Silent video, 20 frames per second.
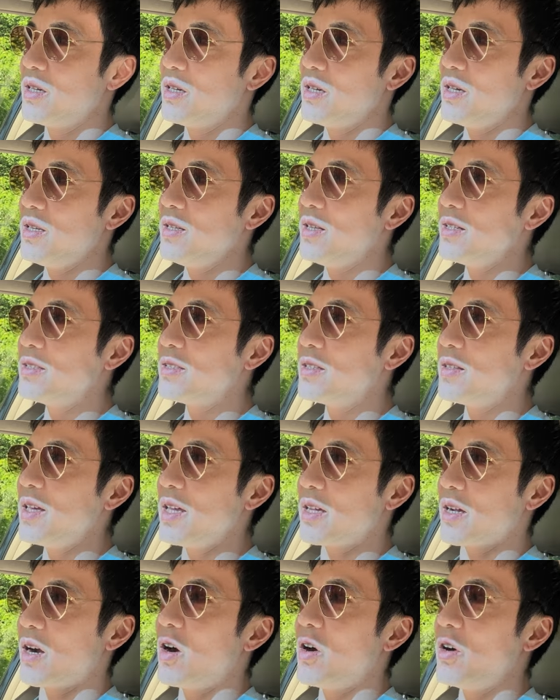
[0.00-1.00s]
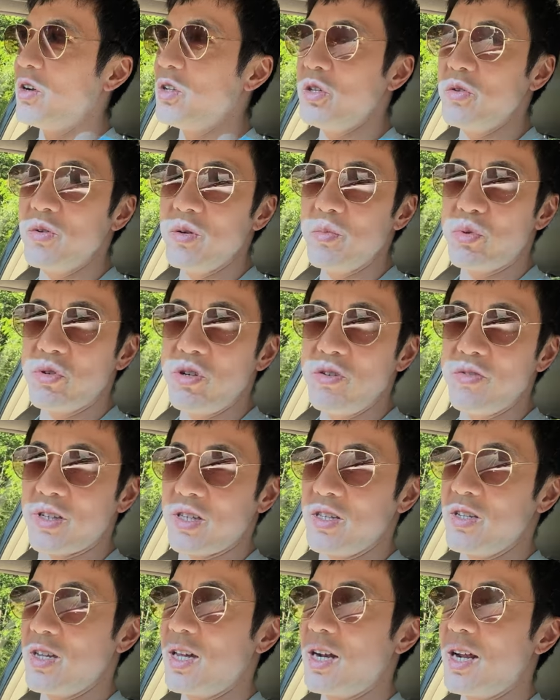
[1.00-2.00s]
And that's the thing. Are you improving?
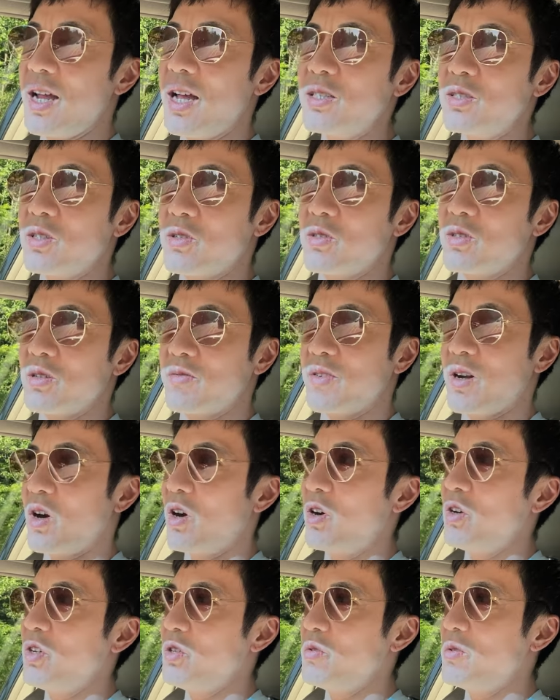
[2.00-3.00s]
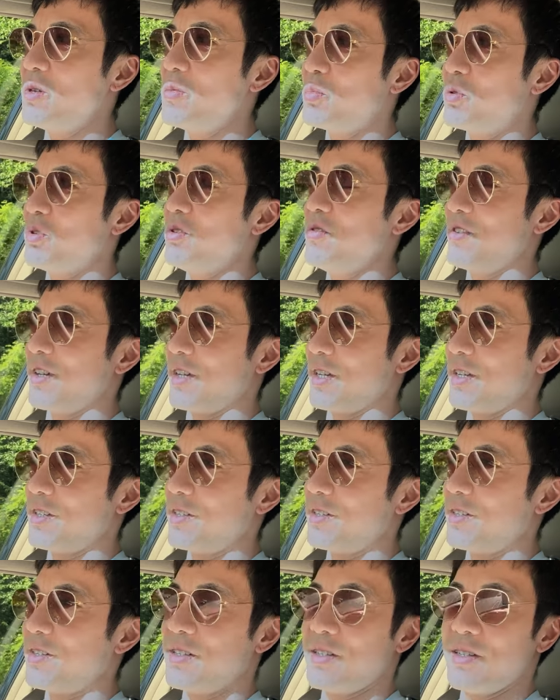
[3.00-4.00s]
You got to ask yourself, are you improving?
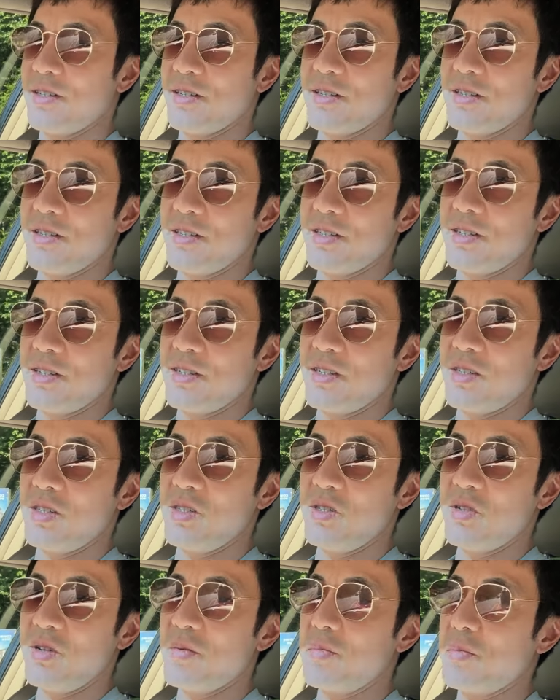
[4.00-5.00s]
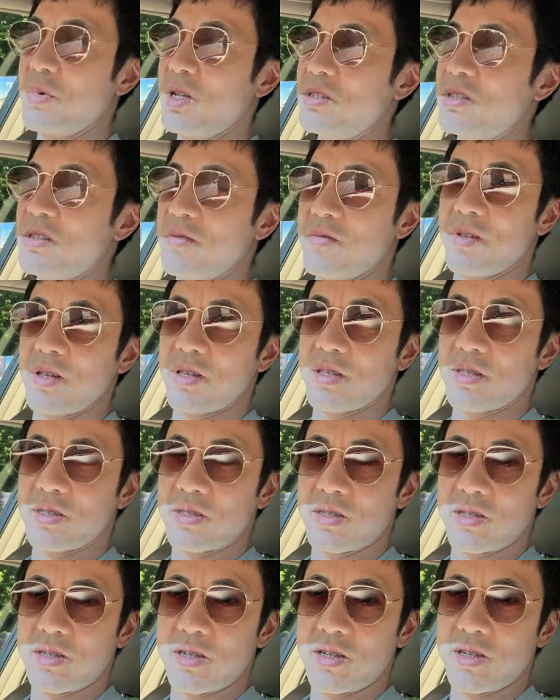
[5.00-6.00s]
You're doing months of
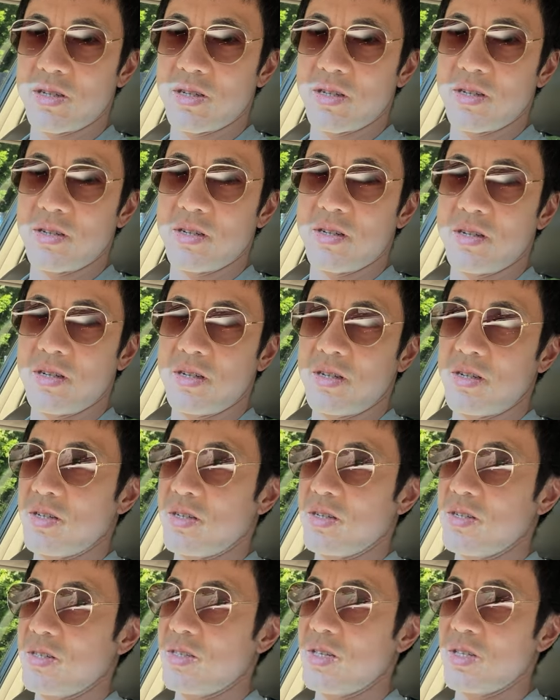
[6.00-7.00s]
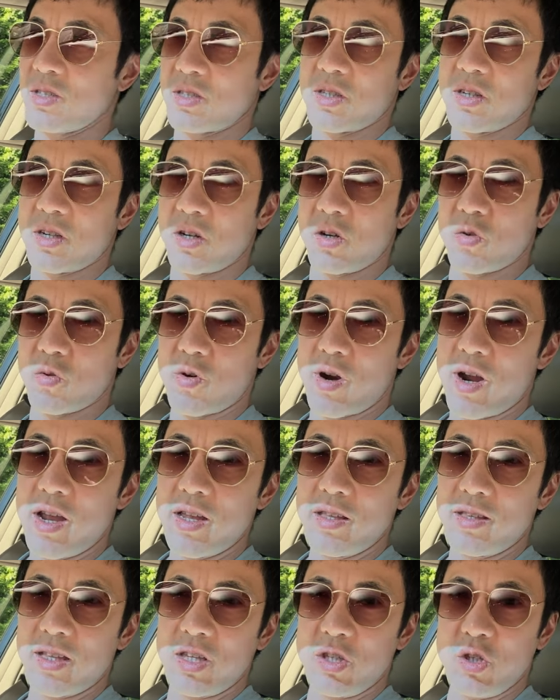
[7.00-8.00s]
this this
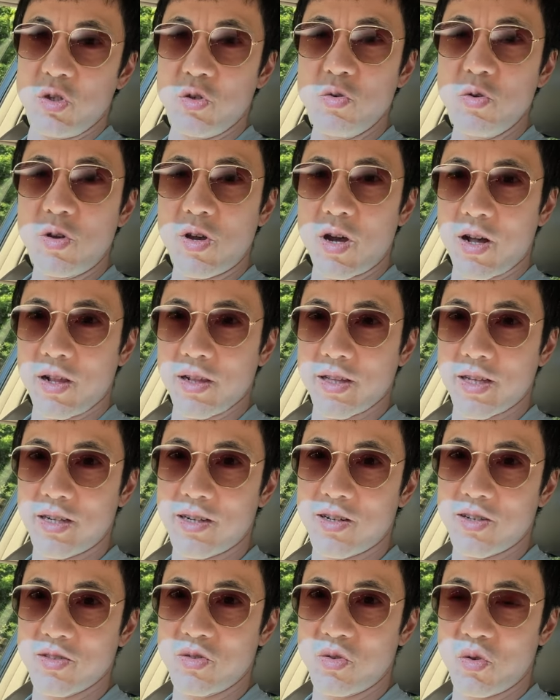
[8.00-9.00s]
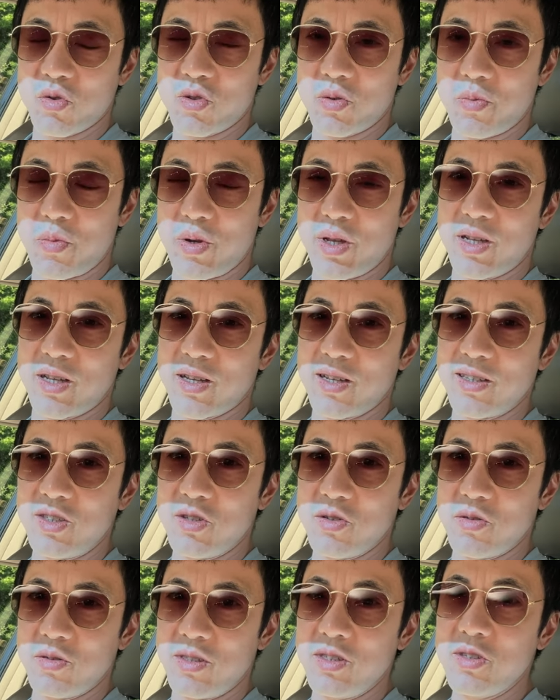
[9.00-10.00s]
grind that you call it on social media,
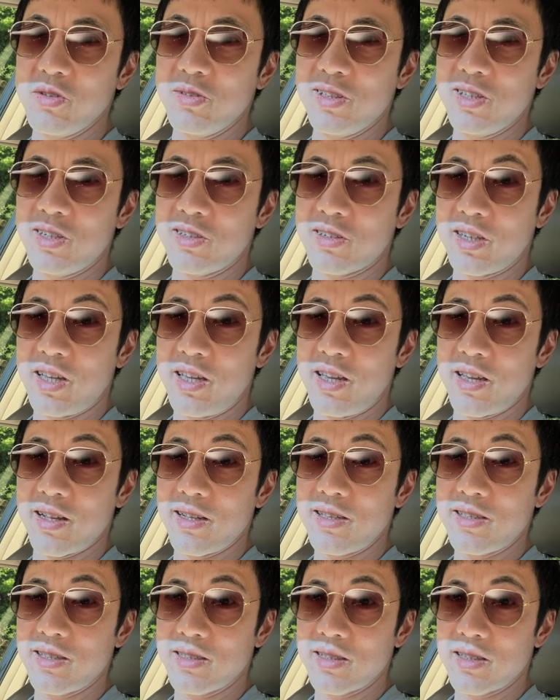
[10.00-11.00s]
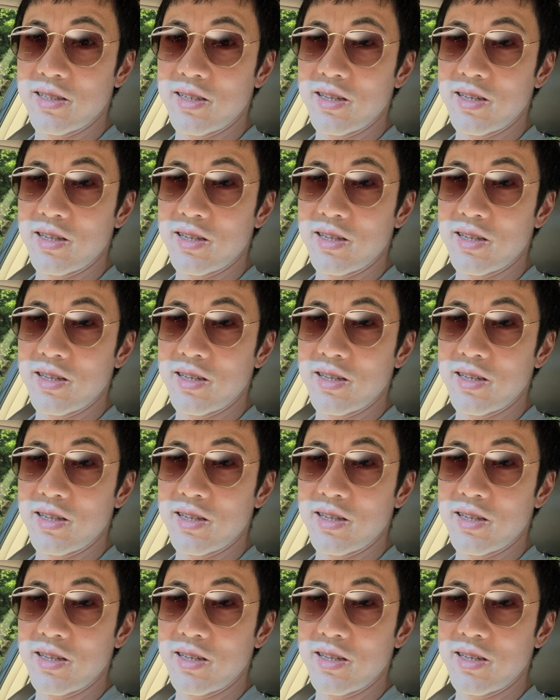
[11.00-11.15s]
you you little kids,